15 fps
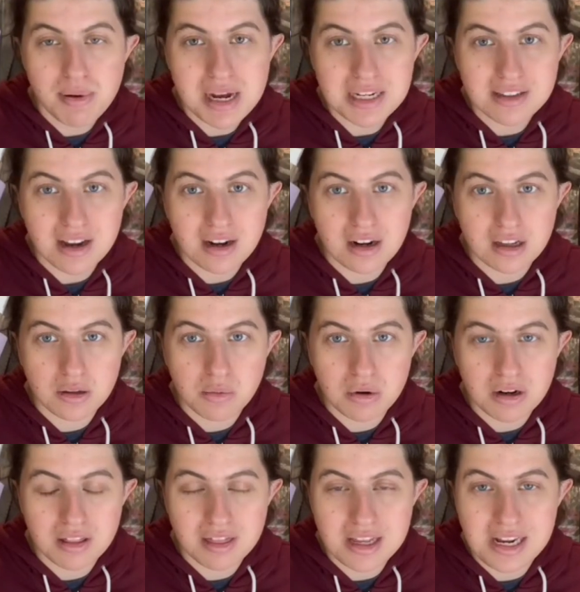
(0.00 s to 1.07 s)
picked another one
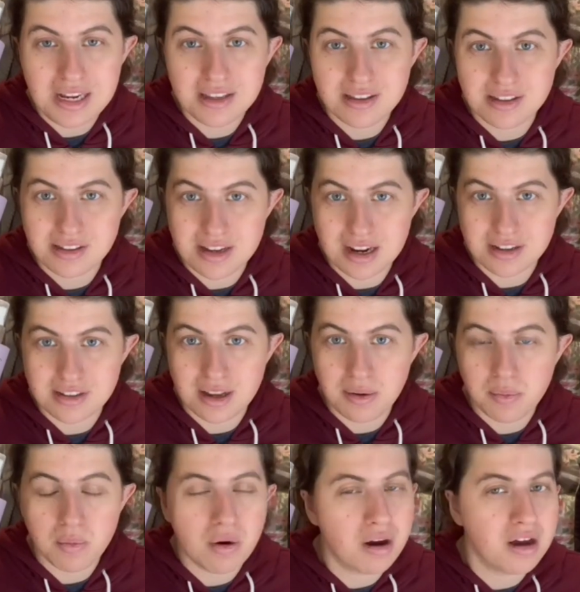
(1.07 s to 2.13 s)
of these, the exact
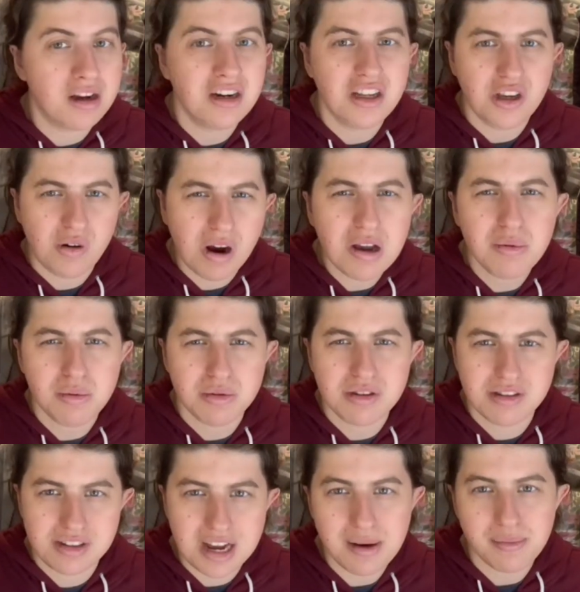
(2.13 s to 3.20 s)
same one, you guys will
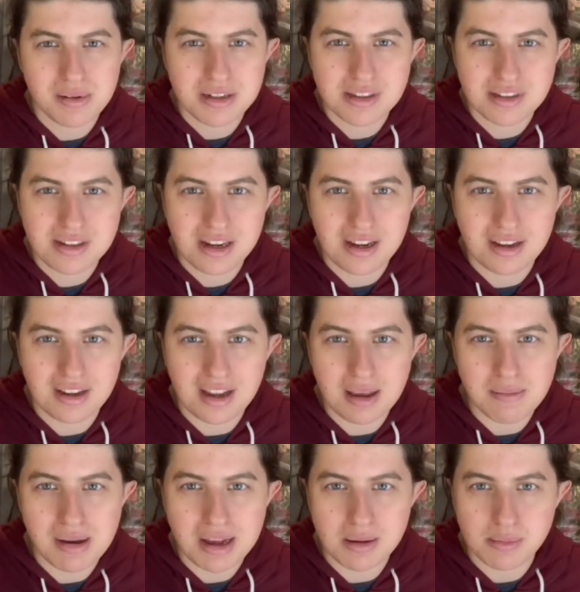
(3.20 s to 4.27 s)
definitely see it
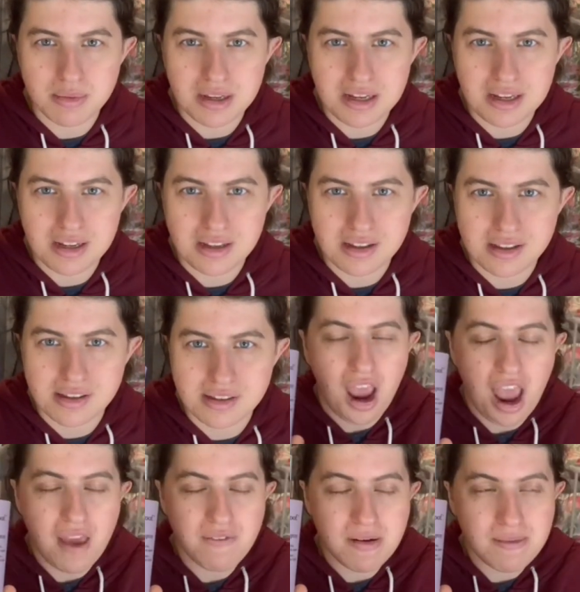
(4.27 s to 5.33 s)
in my empties.
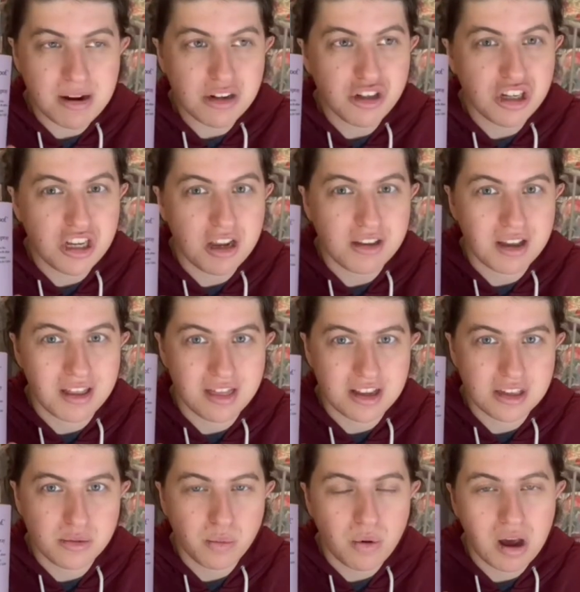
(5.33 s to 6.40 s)
If I'm actually using
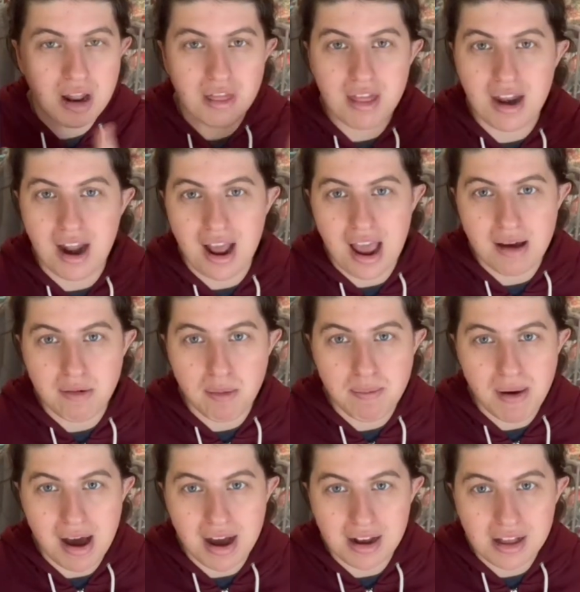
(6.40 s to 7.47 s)
this one, then I have a
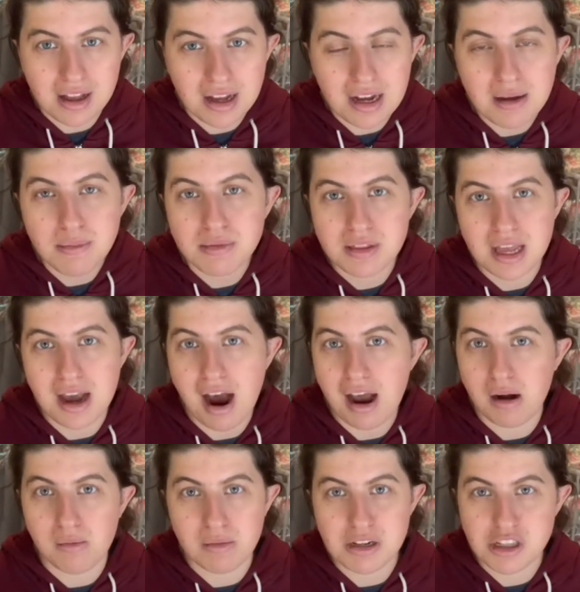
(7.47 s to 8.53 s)
backup that I
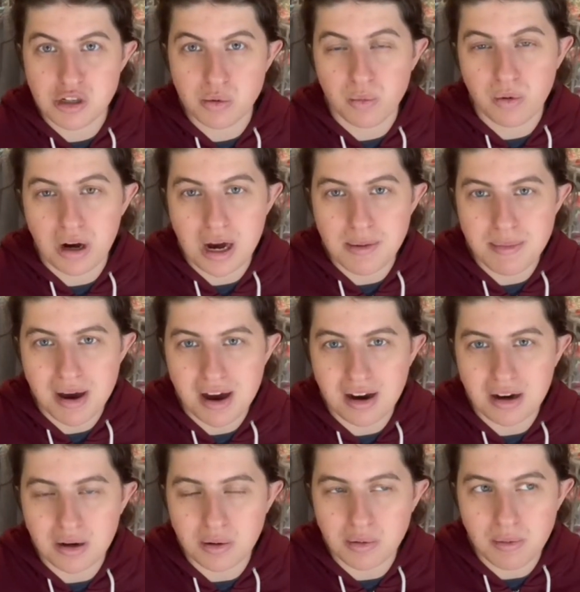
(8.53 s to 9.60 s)
don't need to worry
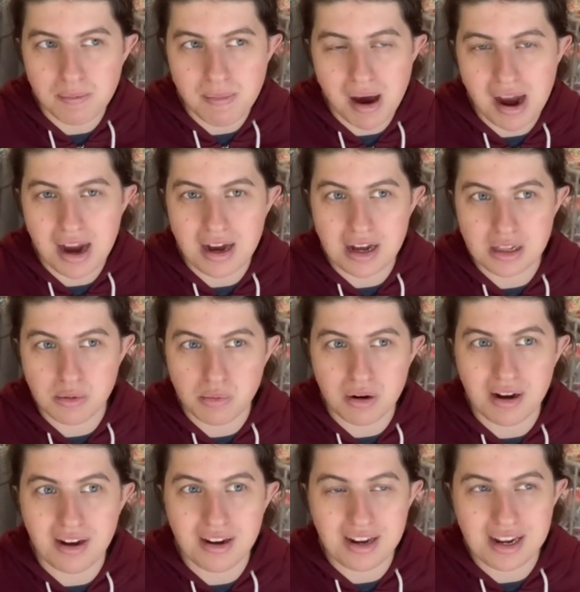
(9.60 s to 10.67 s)
about buying another one
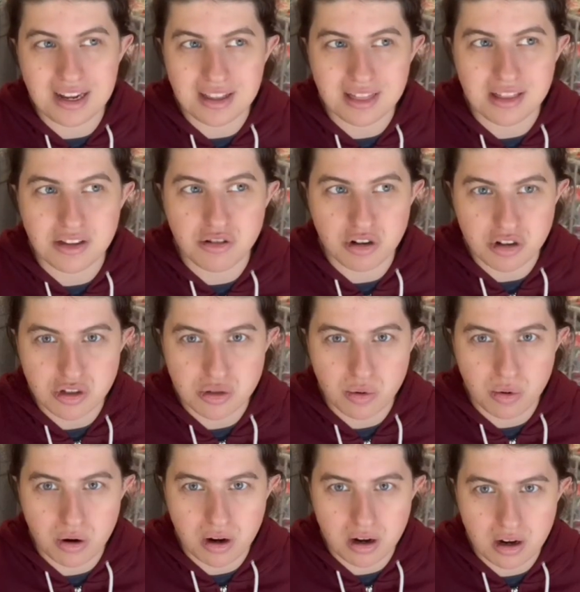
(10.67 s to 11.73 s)
at the
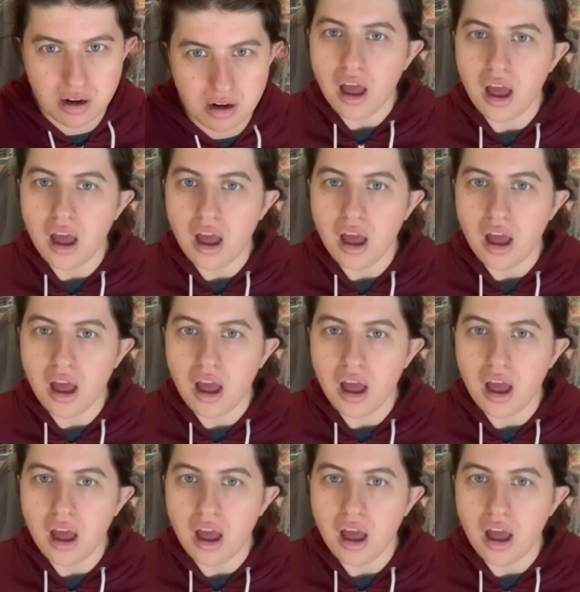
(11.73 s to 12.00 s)
drugstore.